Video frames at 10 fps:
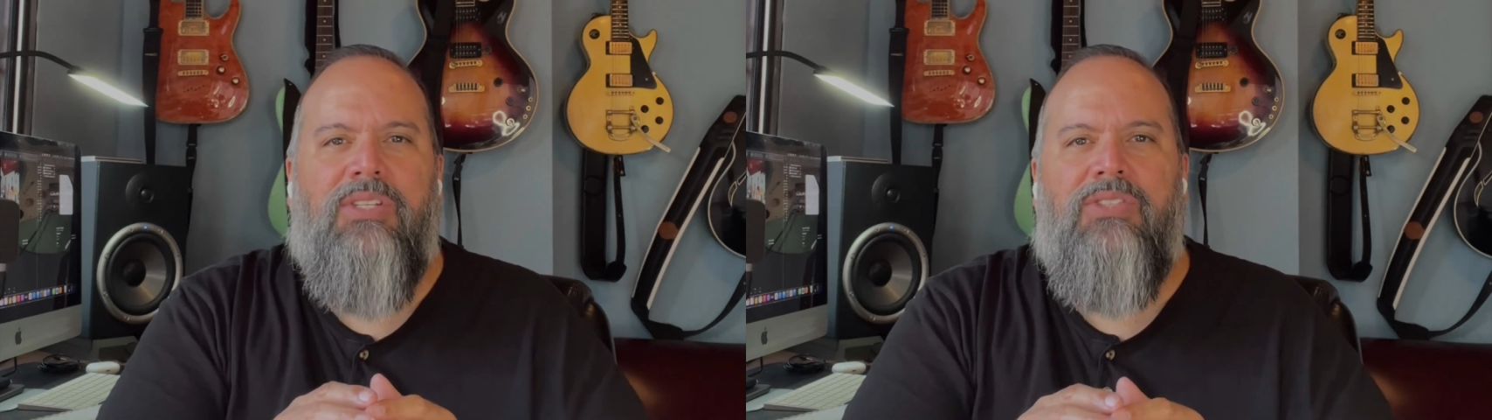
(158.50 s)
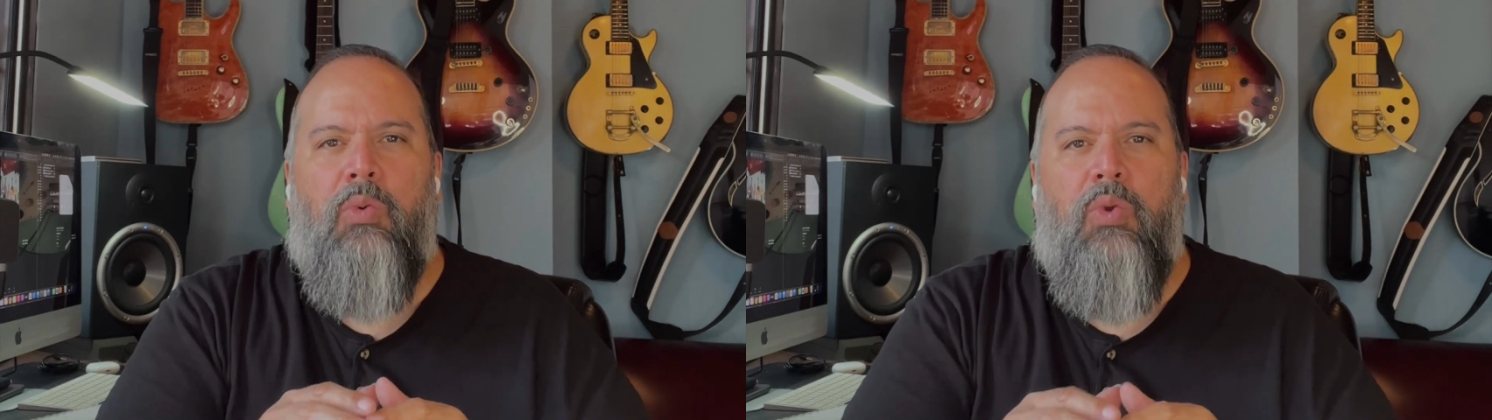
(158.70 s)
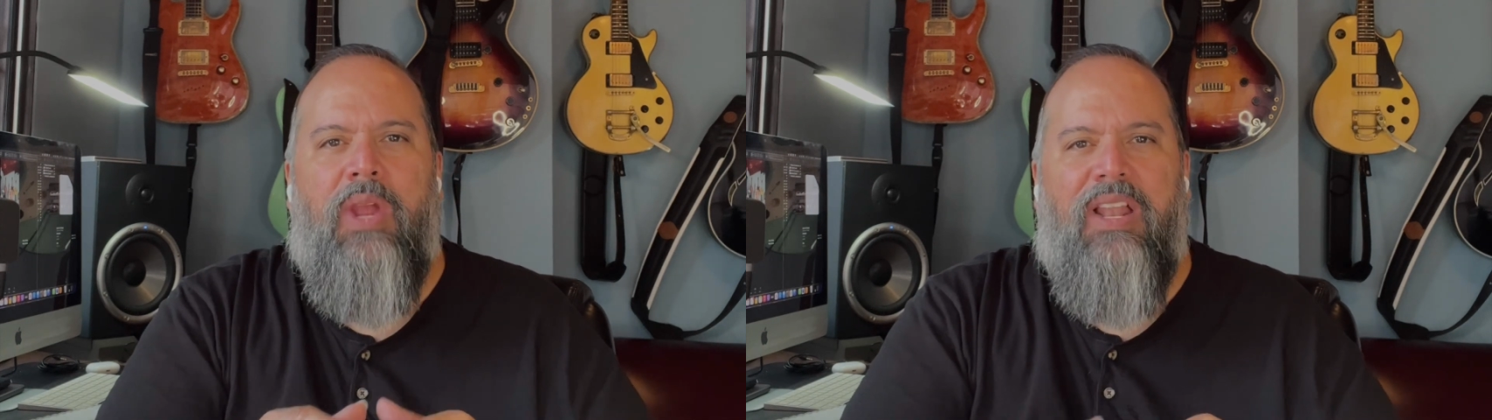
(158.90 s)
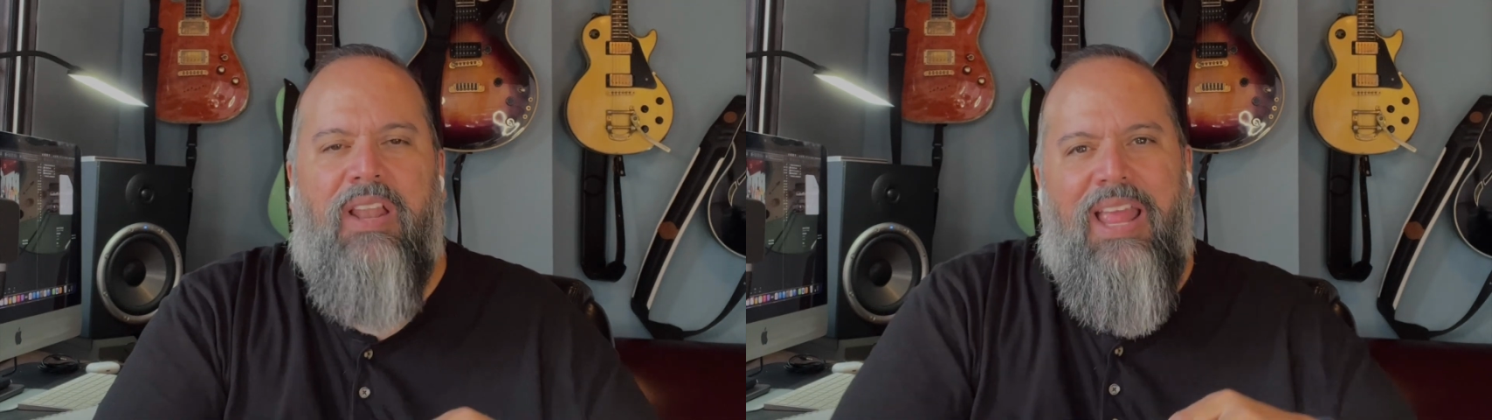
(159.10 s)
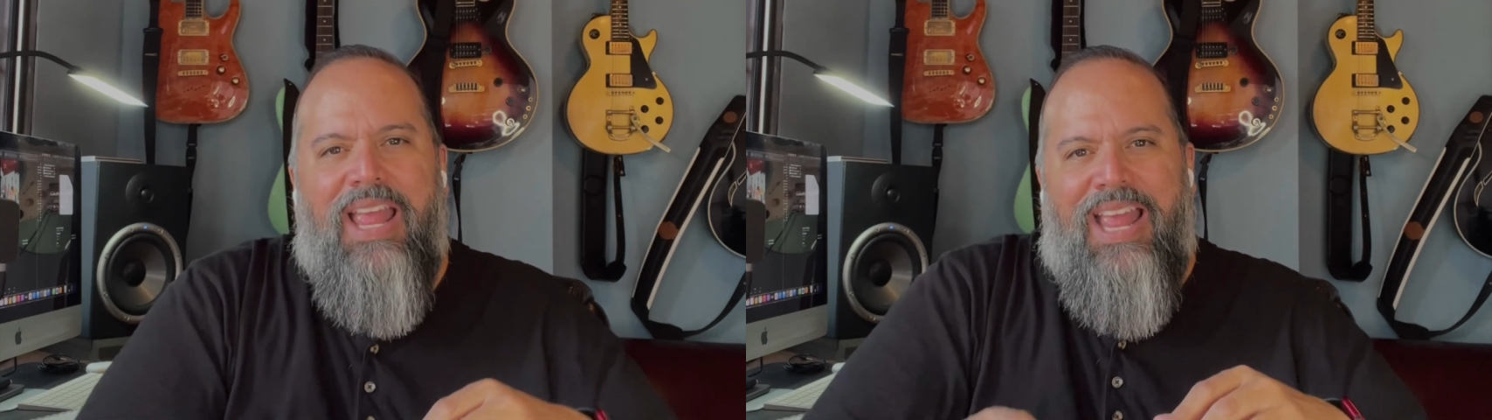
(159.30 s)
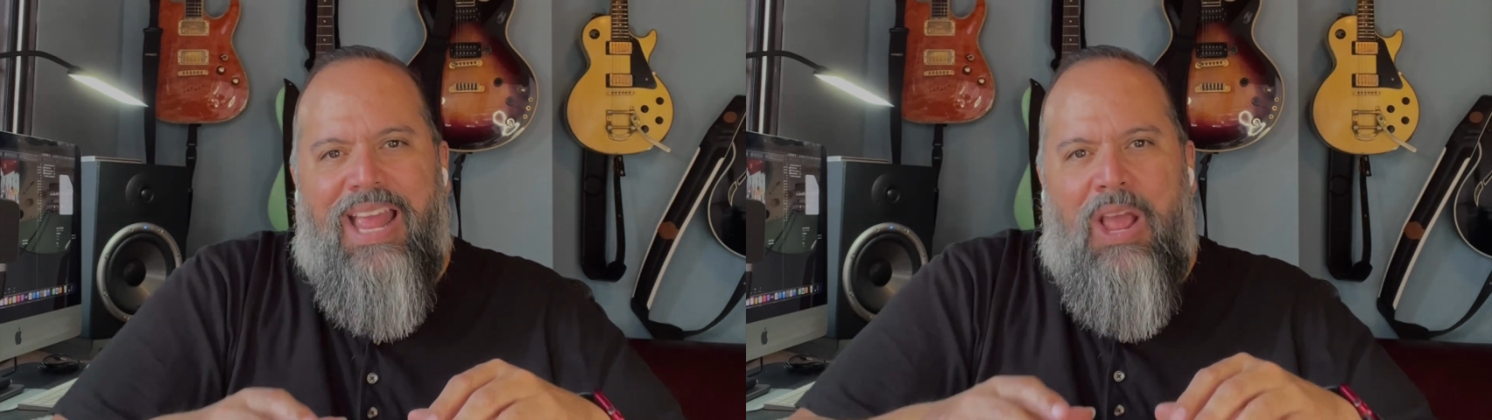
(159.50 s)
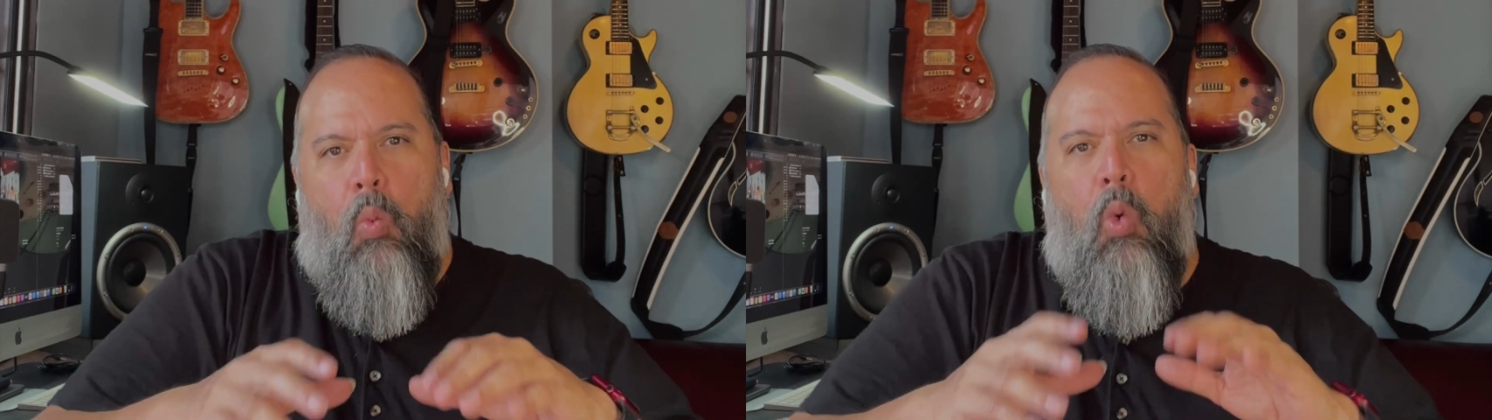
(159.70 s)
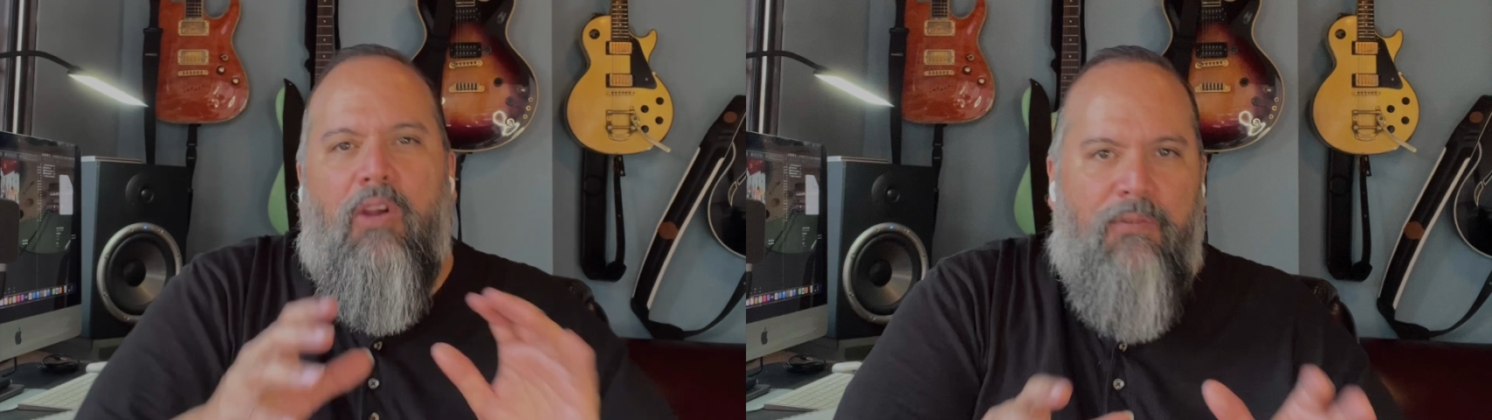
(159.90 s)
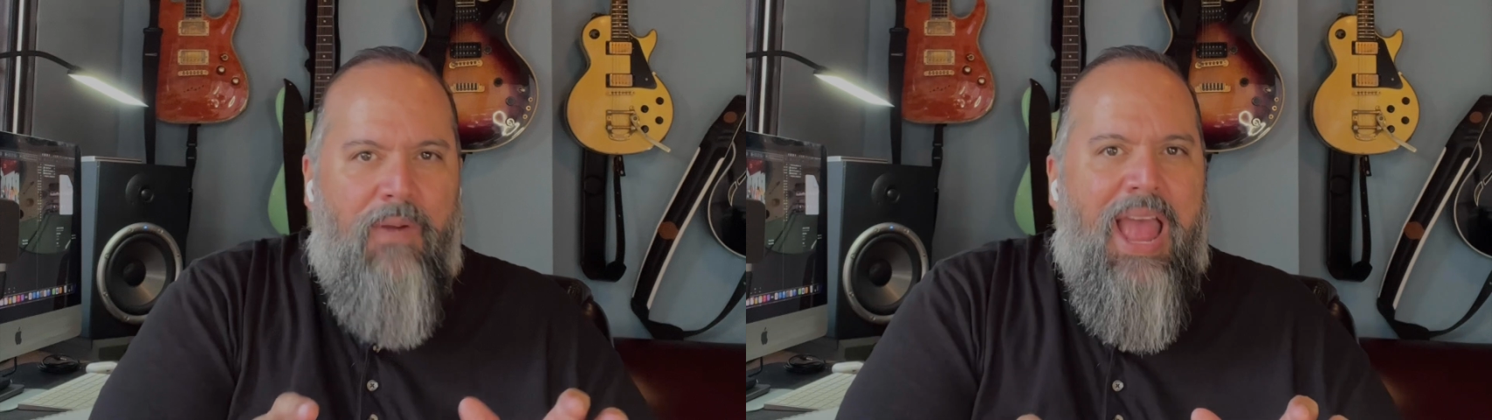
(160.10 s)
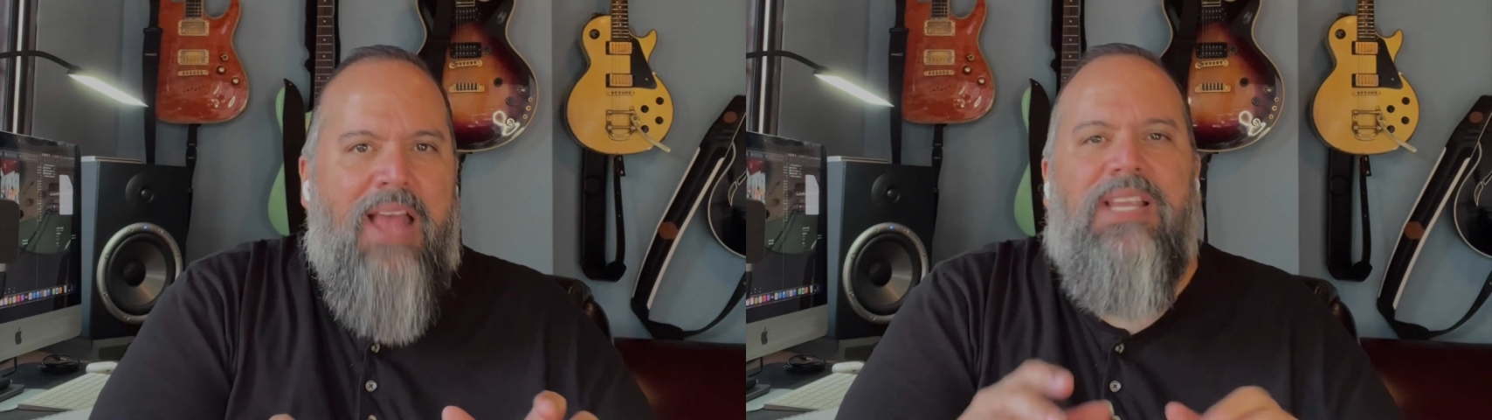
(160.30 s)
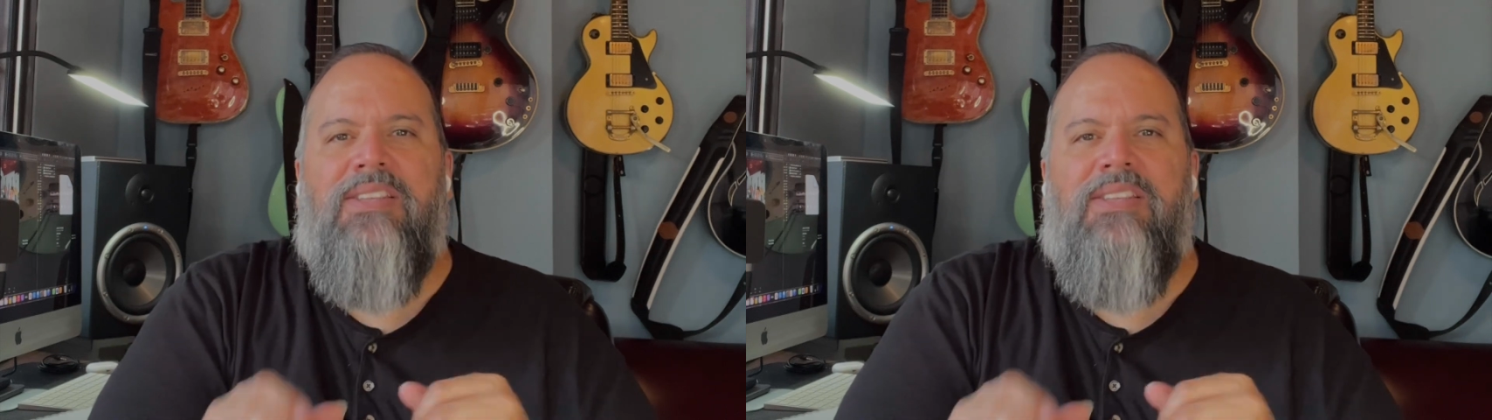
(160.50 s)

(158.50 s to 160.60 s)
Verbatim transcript: so you can work fast